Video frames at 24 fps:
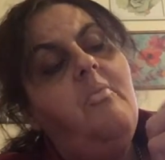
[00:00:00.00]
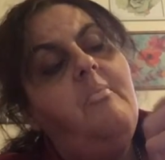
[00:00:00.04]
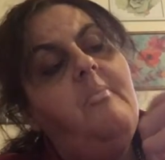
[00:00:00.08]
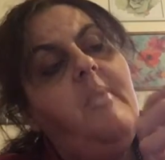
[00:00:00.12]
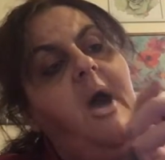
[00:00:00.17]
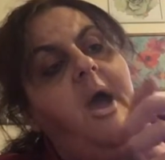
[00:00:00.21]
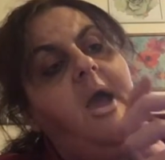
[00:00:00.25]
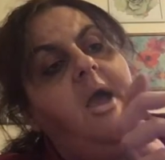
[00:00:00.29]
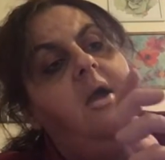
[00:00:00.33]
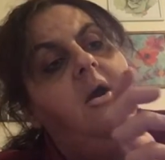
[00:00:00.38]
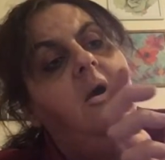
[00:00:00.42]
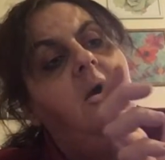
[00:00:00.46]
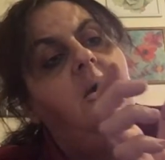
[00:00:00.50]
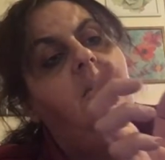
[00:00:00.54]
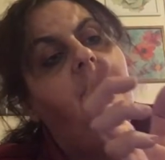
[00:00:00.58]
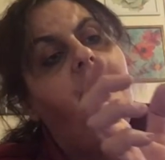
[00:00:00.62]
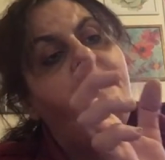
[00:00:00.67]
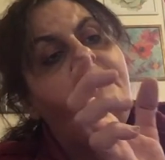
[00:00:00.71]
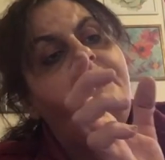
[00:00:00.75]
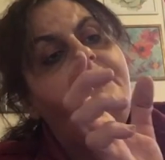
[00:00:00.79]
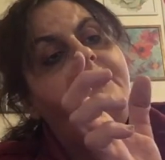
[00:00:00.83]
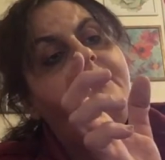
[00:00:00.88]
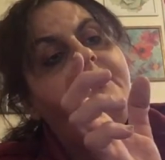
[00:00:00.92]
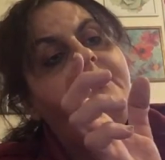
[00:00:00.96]
my,
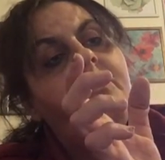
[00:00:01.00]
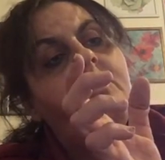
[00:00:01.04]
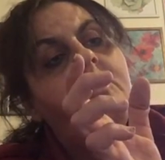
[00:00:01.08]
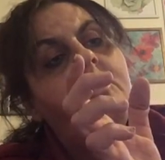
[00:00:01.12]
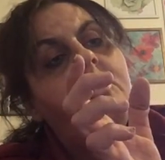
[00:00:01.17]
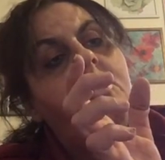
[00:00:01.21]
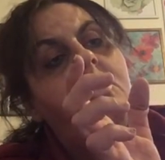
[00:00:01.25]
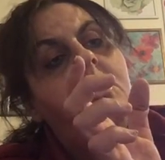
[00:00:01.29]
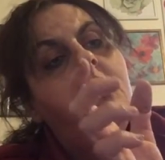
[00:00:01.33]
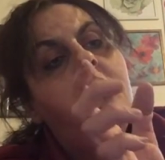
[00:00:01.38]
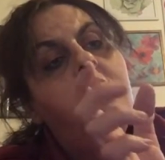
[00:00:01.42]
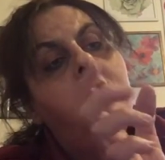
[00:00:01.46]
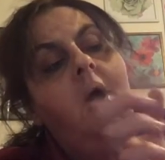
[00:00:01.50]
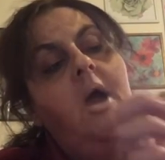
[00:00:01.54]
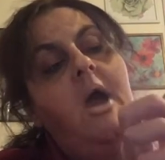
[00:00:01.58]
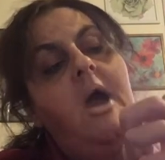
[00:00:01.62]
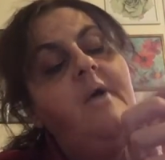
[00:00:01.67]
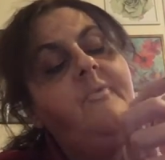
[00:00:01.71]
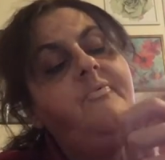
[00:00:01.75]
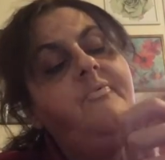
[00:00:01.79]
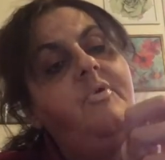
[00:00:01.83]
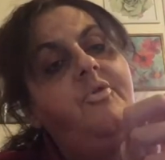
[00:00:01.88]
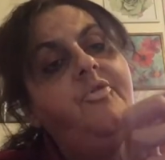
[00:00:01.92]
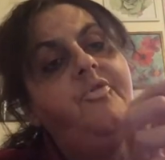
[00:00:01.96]
um,
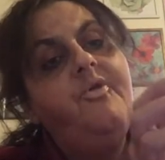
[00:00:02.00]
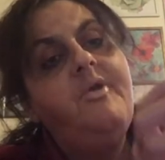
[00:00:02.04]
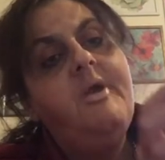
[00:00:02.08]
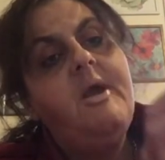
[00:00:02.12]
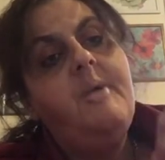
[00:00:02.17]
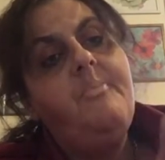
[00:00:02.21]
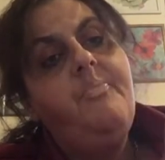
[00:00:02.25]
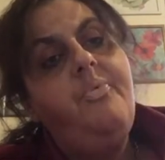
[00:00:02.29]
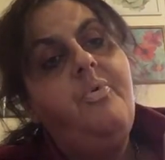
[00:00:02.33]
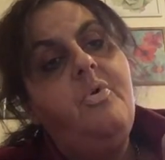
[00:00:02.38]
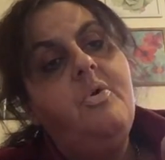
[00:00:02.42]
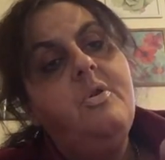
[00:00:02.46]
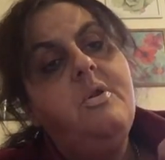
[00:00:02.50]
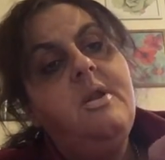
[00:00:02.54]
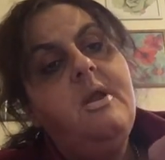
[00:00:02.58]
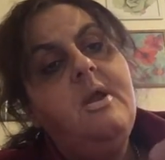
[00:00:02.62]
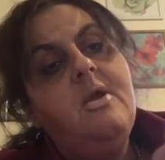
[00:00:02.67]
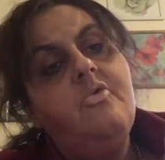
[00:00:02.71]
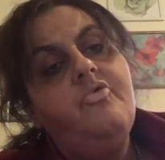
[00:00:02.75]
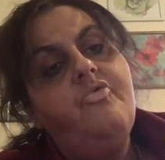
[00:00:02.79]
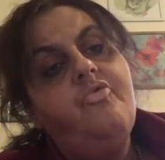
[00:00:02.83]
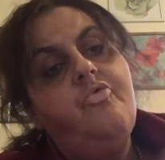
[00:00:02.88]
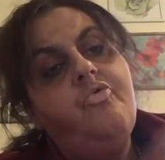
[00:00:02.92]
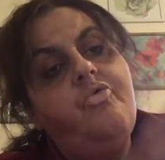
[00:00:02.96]
everything I put in
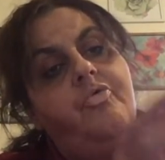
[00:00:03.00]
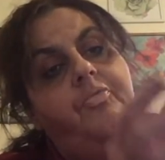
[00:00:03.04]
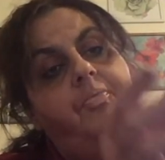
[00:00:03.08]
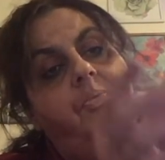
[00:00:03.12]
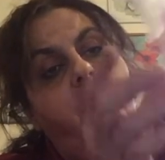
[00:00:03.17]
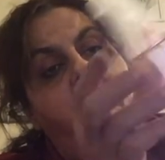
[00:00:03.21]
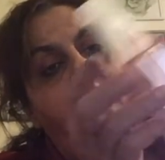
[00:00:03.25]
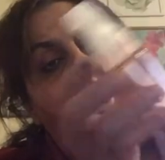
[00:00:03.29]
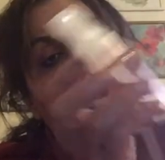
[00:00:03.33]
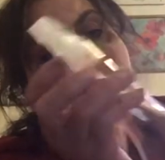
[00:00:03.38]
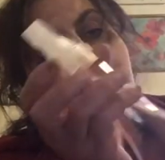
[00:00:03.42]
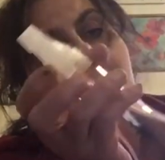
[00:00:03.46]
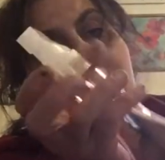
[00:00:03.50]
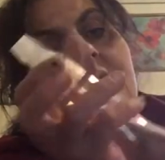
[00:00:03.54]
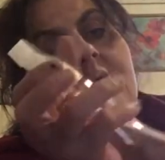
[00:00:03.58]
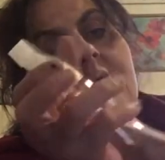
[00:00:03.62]
here to spray.